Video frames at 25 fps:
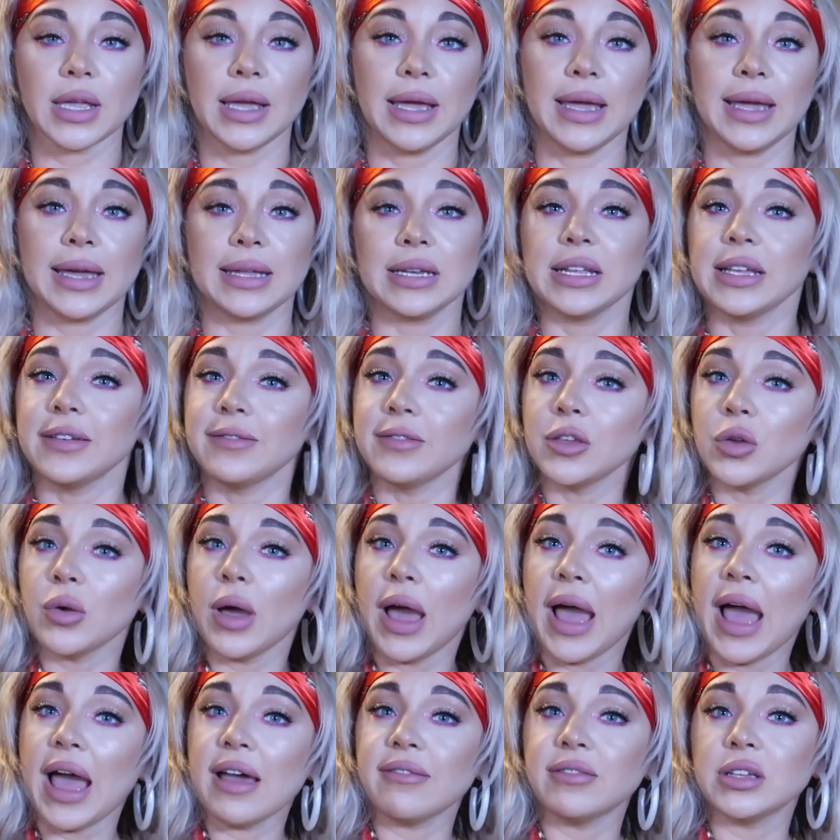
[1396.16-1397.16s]
And if you
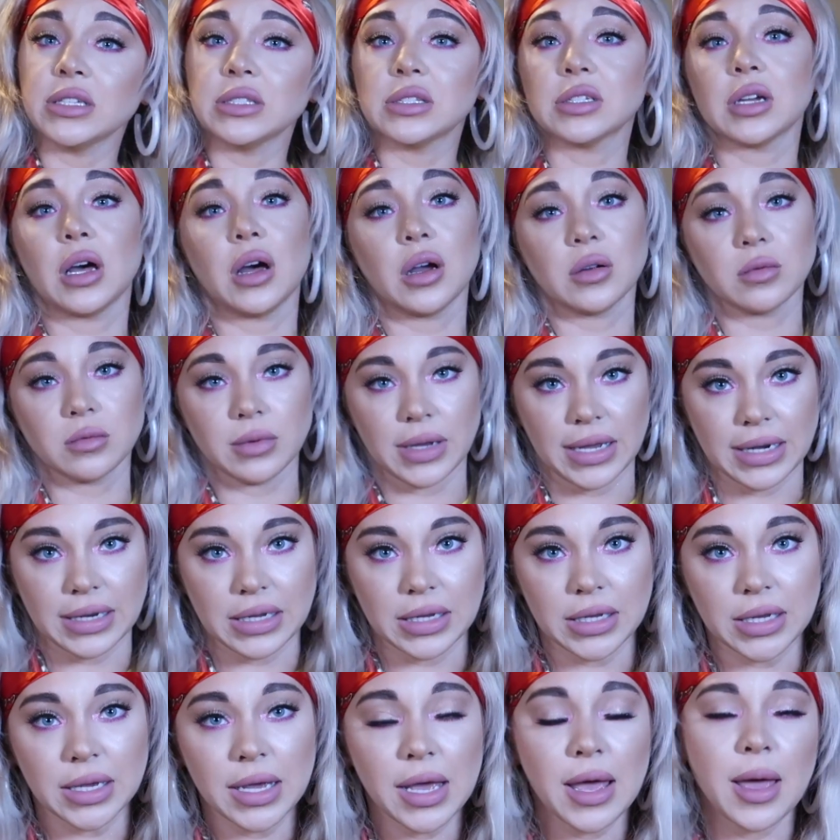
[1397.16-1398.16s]
haven't
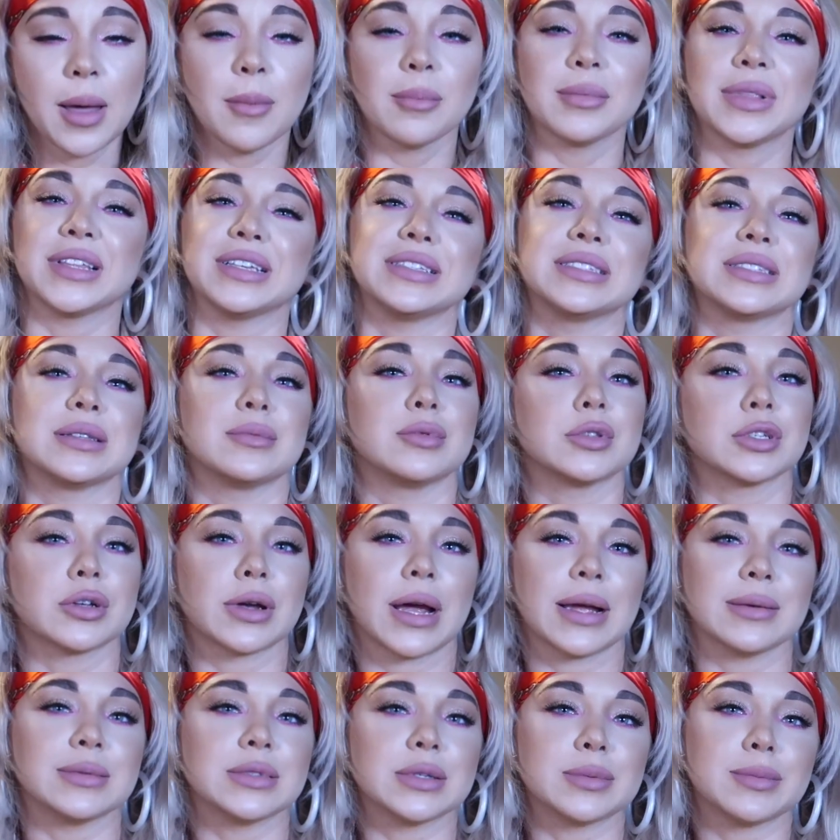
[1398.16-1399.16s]
already, please
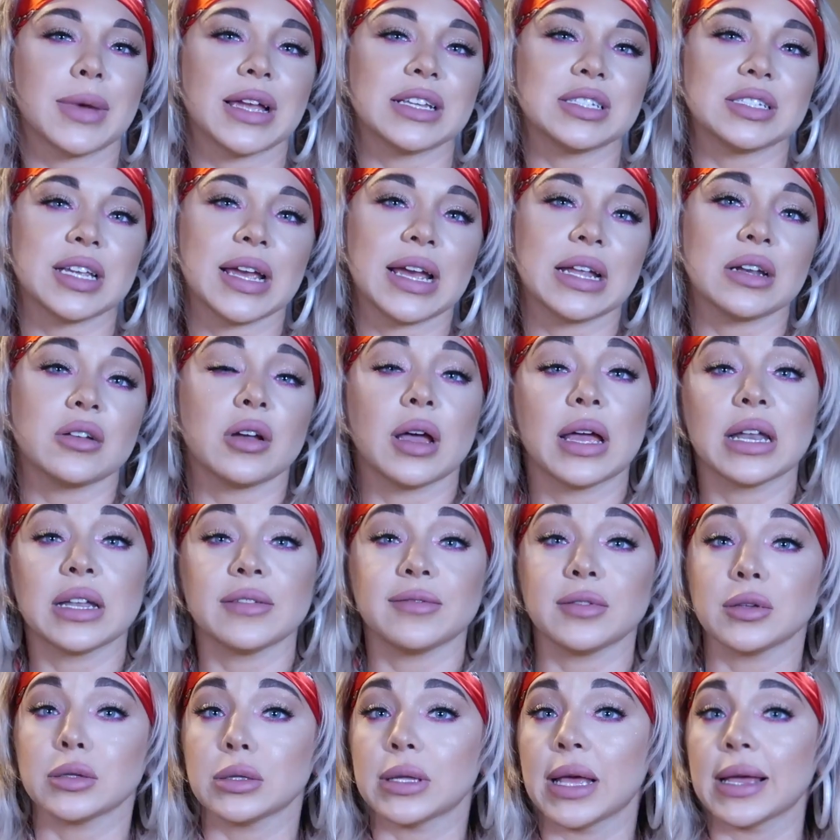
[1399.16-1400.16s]
subscribe to my channel. And
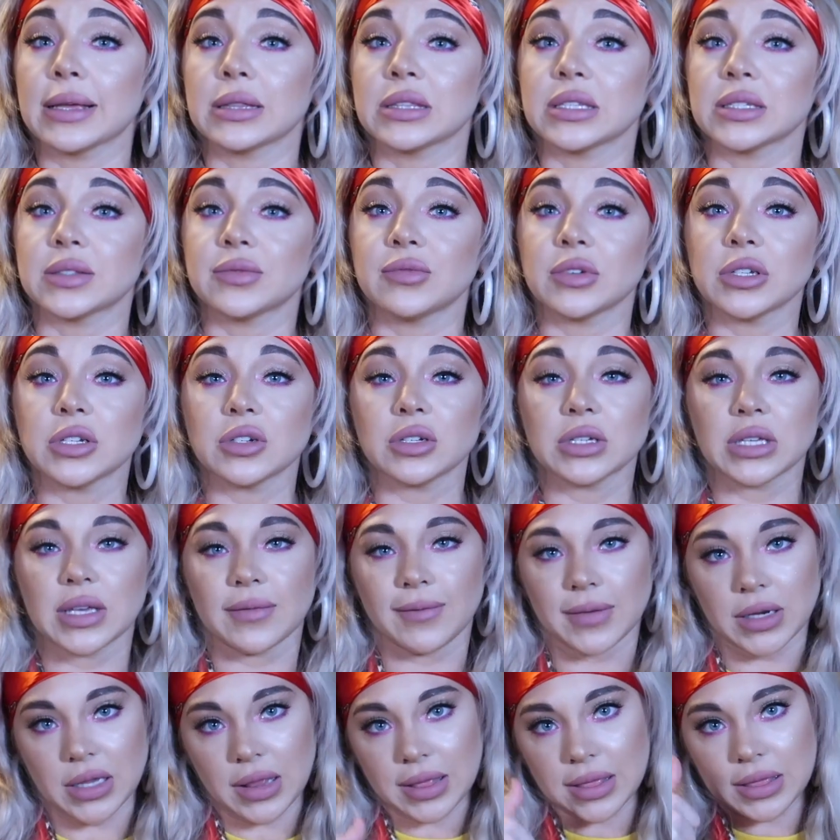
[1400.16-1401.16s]
if you like this video,
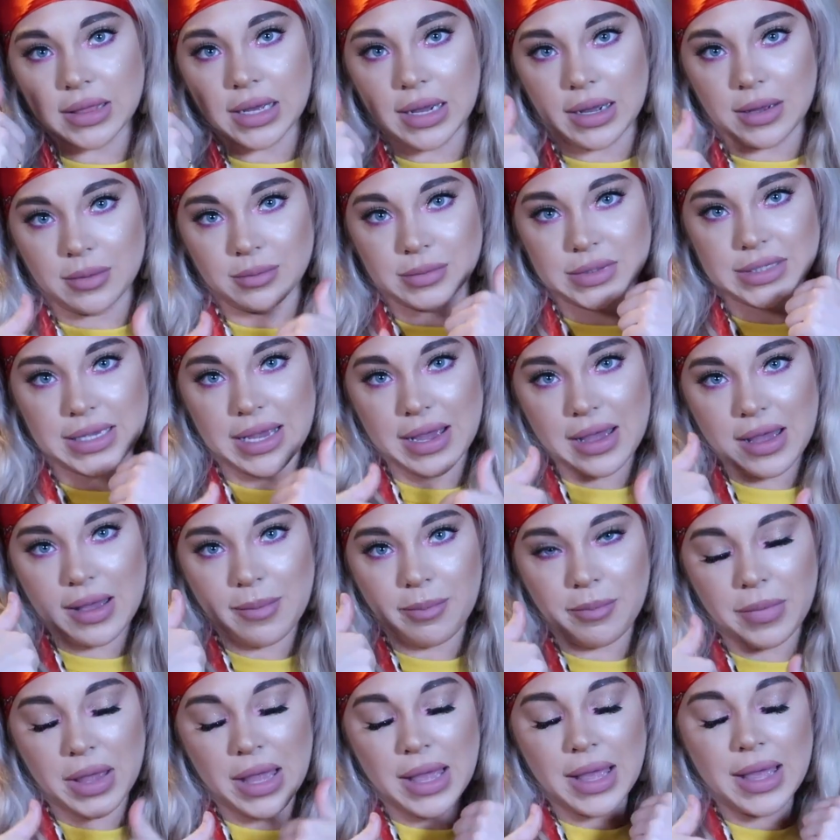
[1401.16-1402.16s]
give it a thumbs
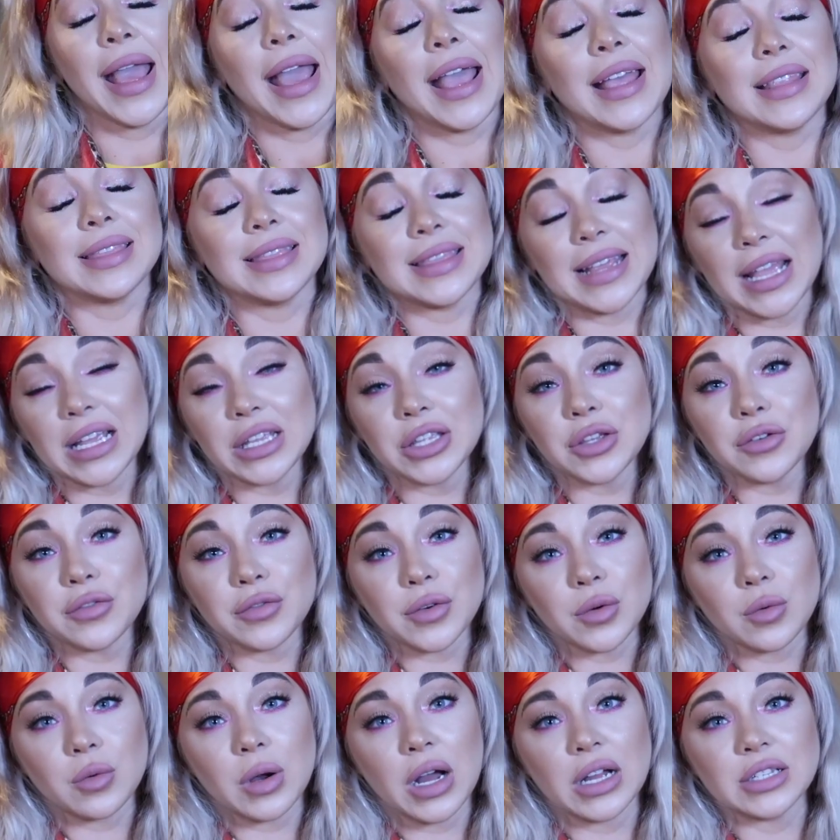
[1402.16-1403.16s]
up. And thank you
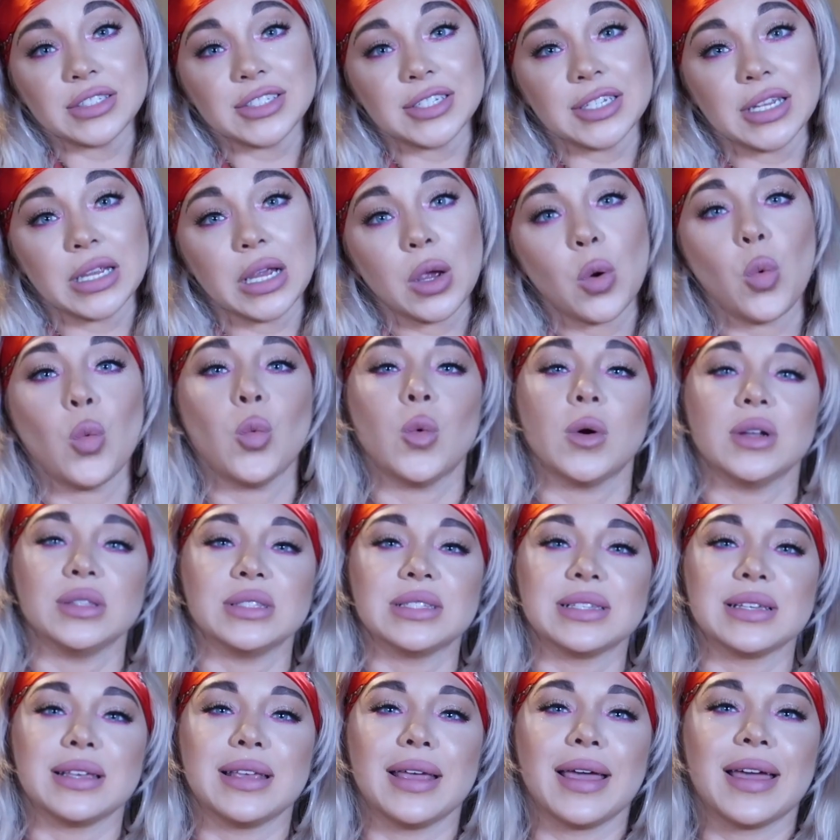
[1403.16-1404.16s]
for watching
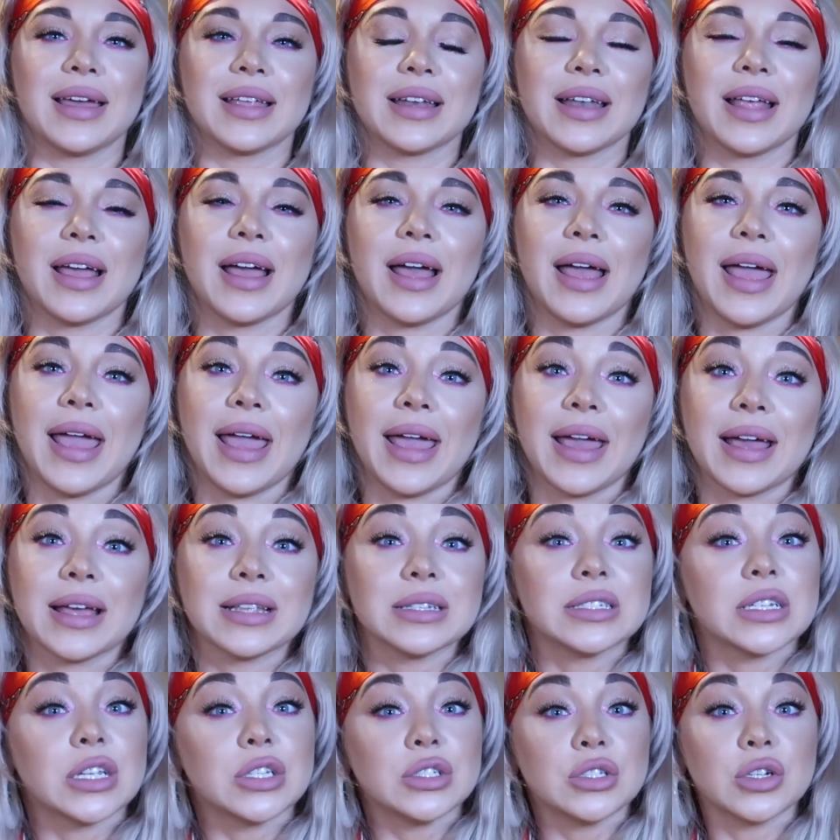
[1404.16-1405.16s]
once again.
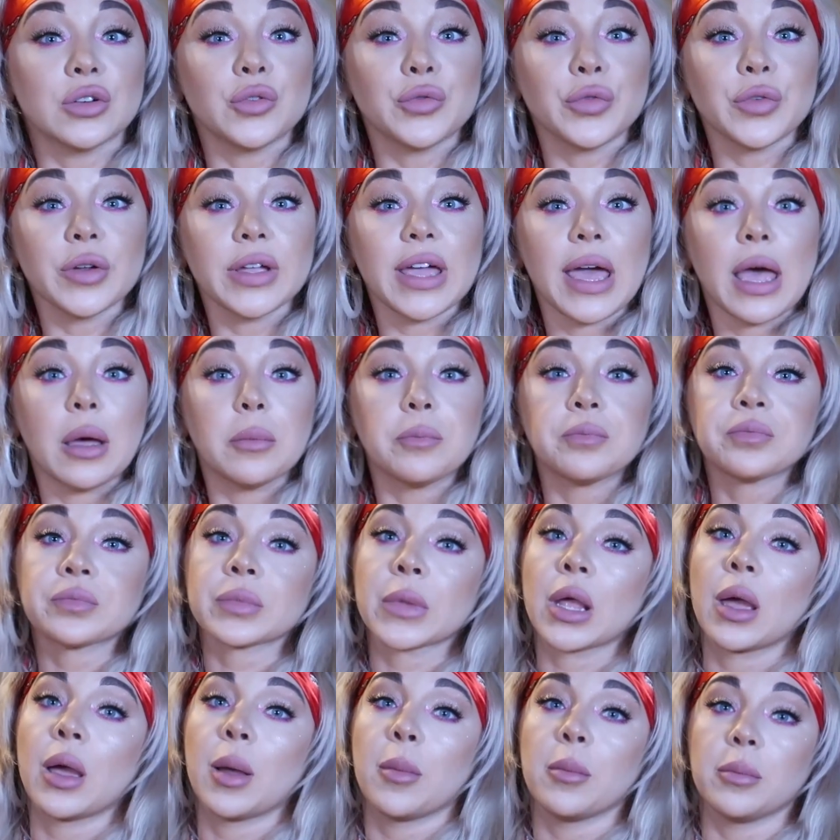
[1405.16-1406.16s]
And don't forget,
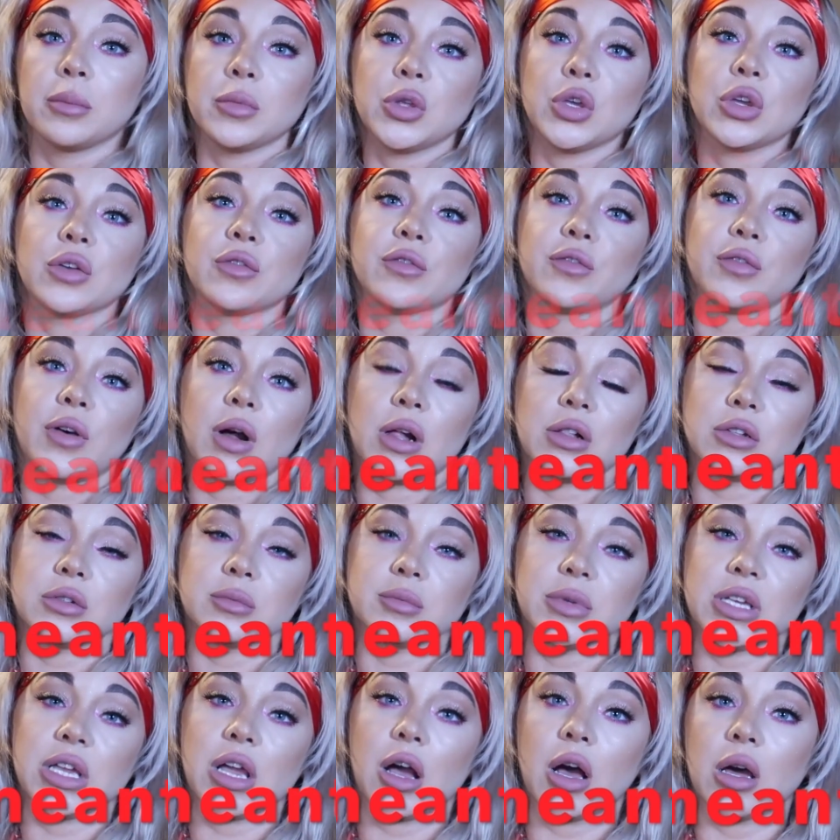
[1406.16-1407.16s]
you can follow
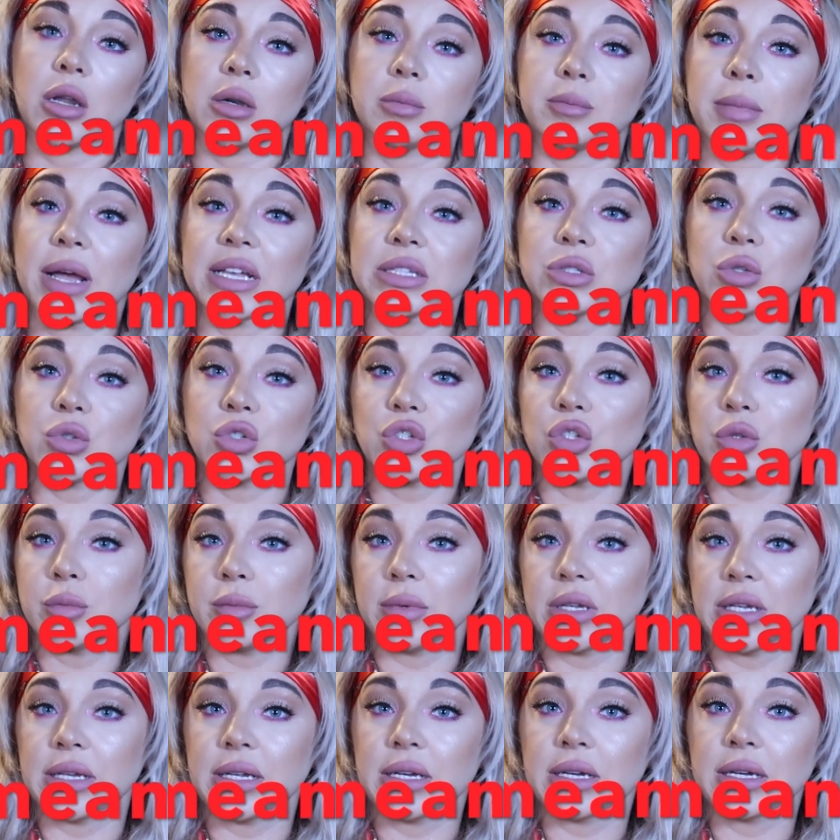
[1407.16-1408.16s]
me on my social
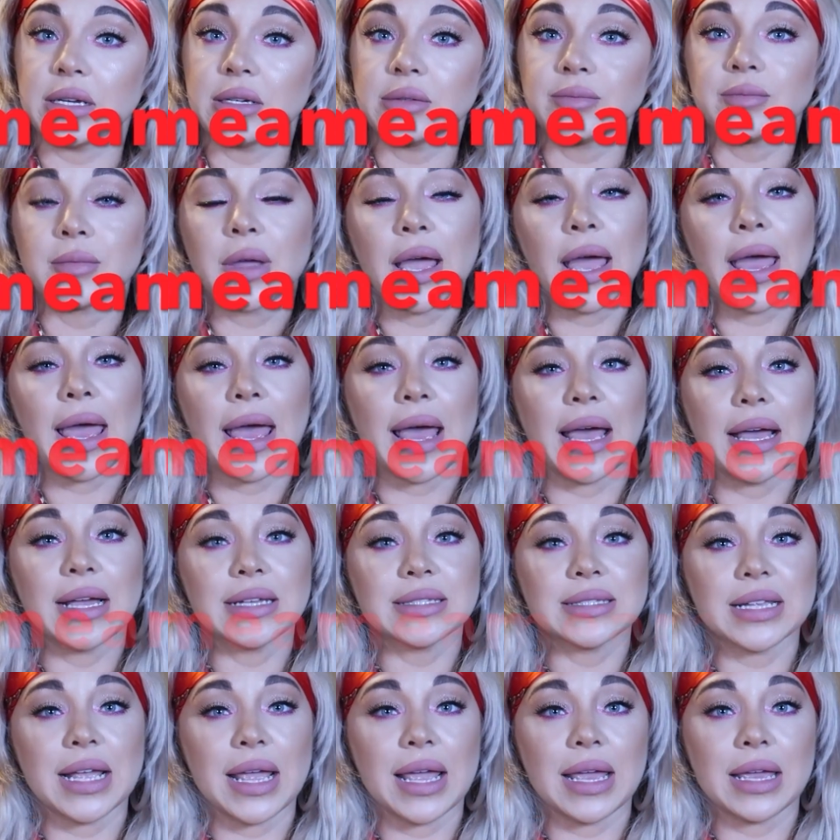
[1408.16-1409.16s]
media,
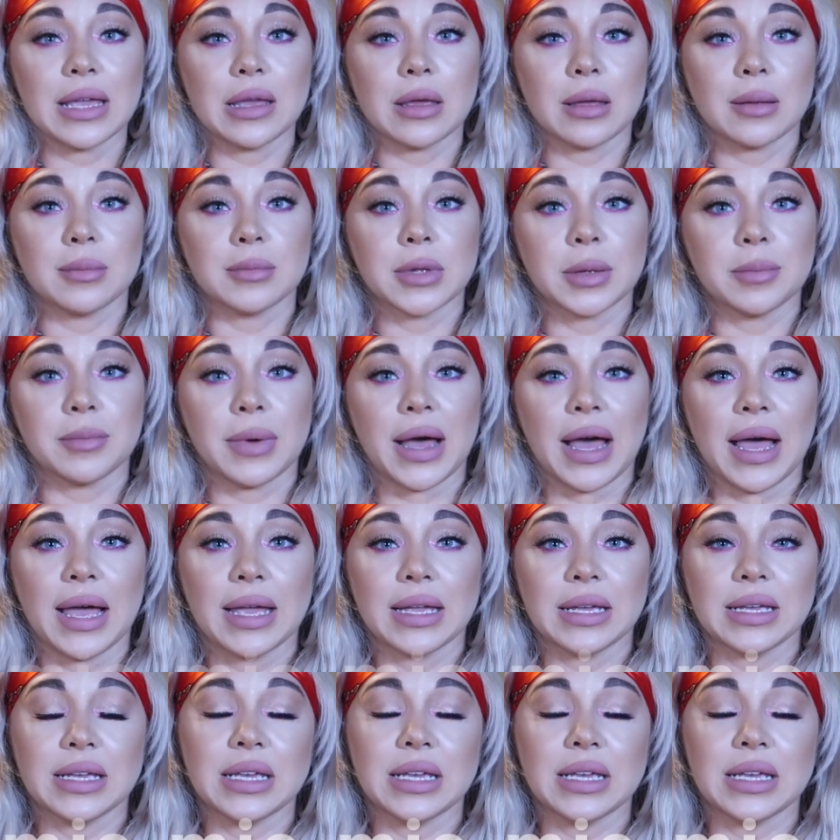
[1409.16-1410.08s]
SAMMIE_NICOL.